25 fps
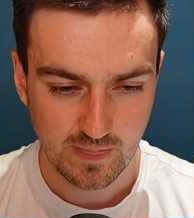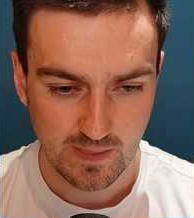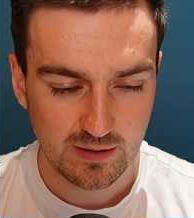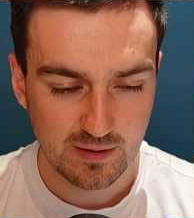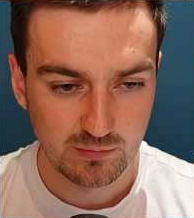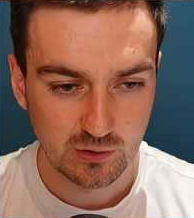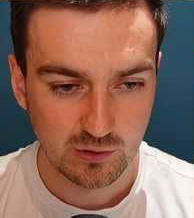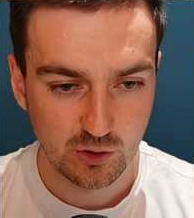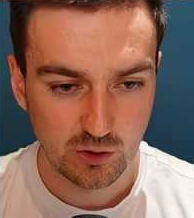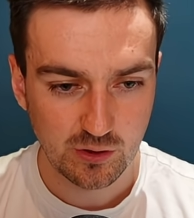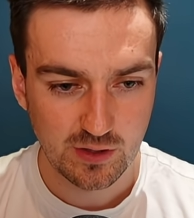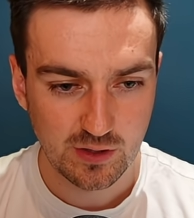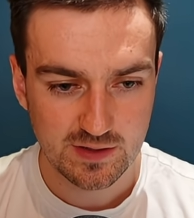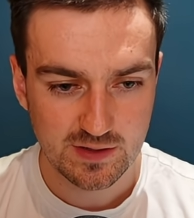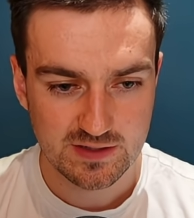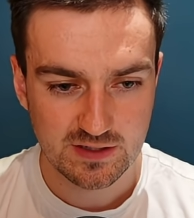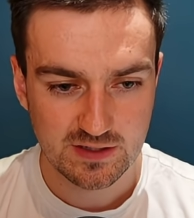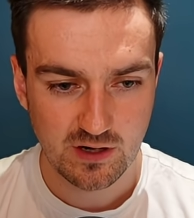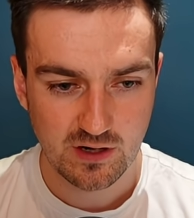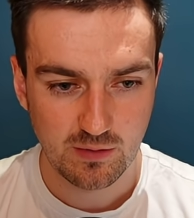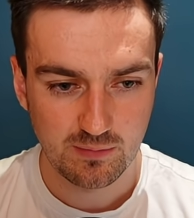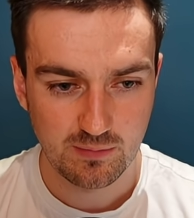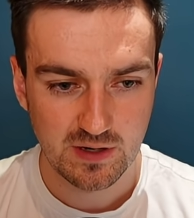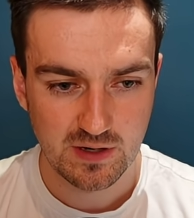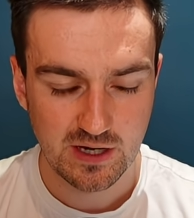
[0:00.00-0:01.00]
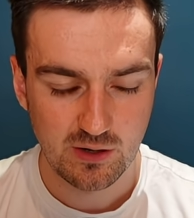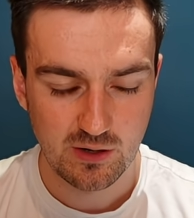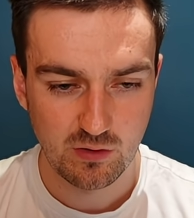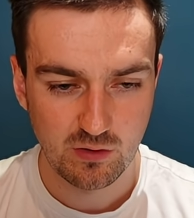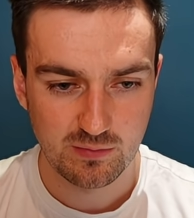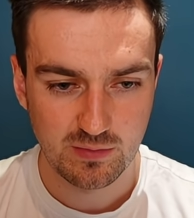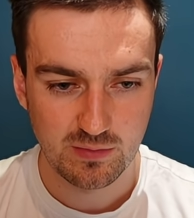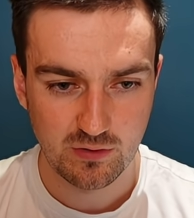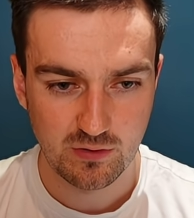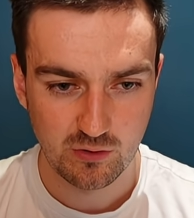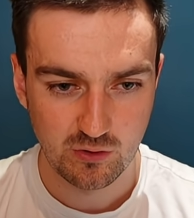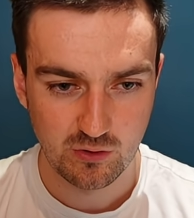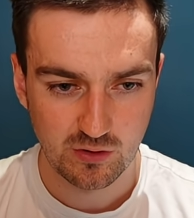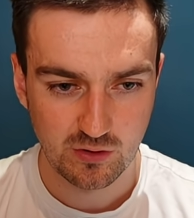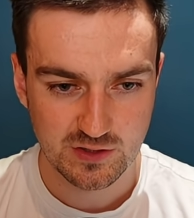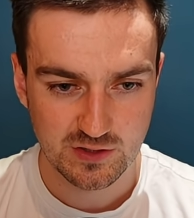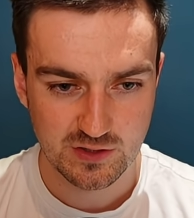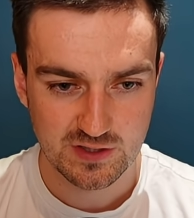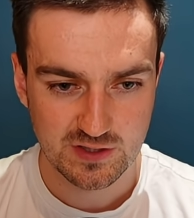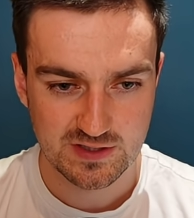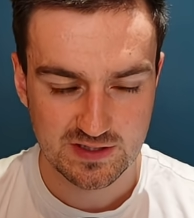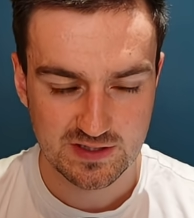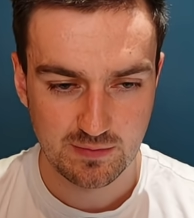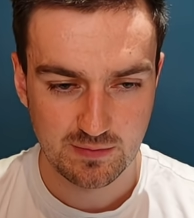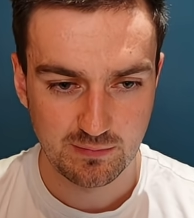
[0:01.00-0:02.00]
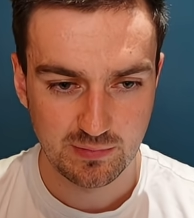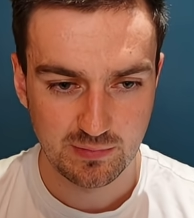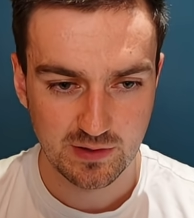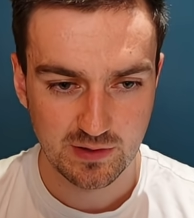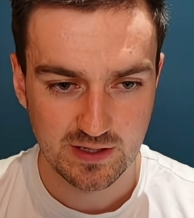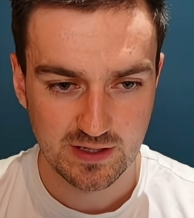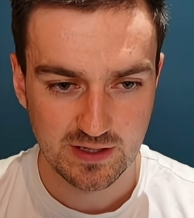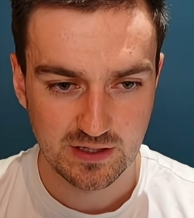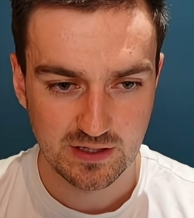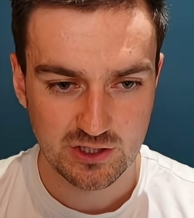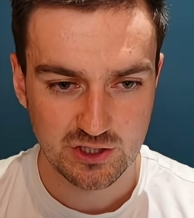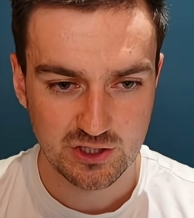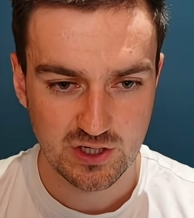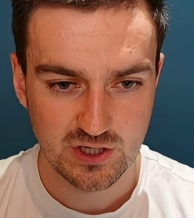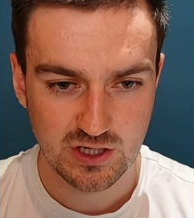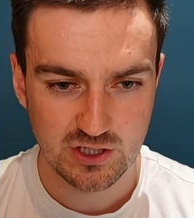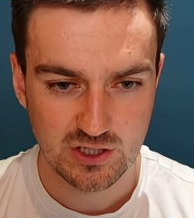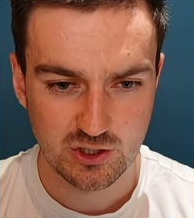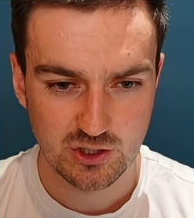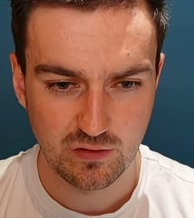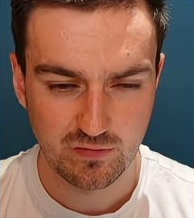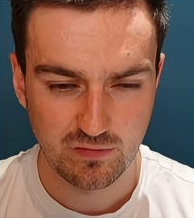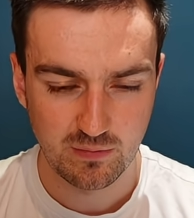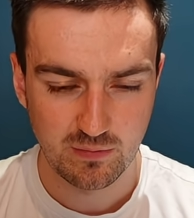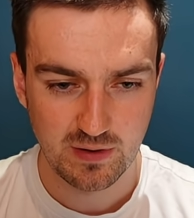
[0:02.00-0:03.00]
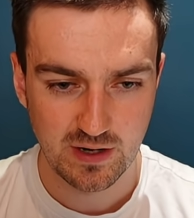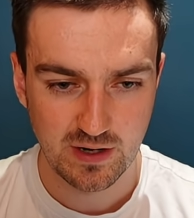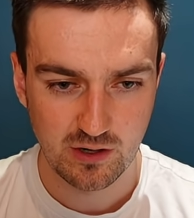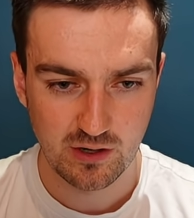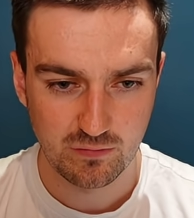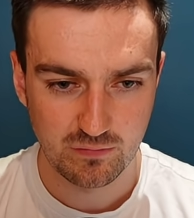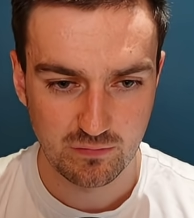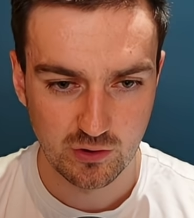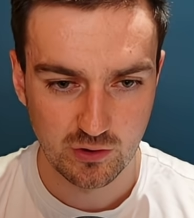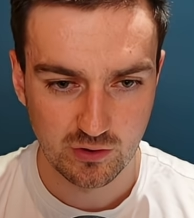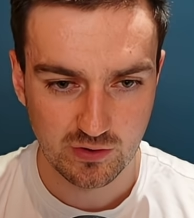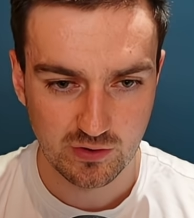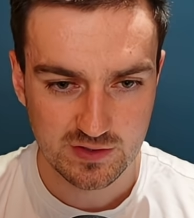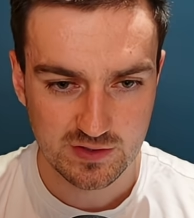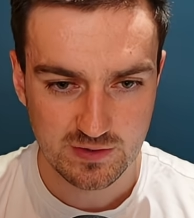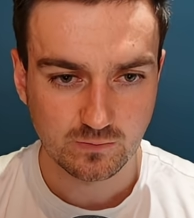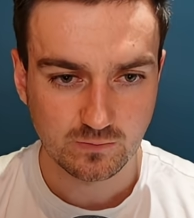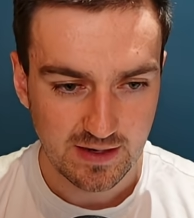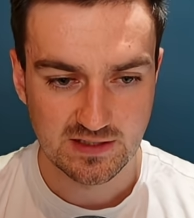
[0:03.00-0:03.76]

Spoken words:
I'm looking to come here with my rook, just simply exchange off a pair of rooks.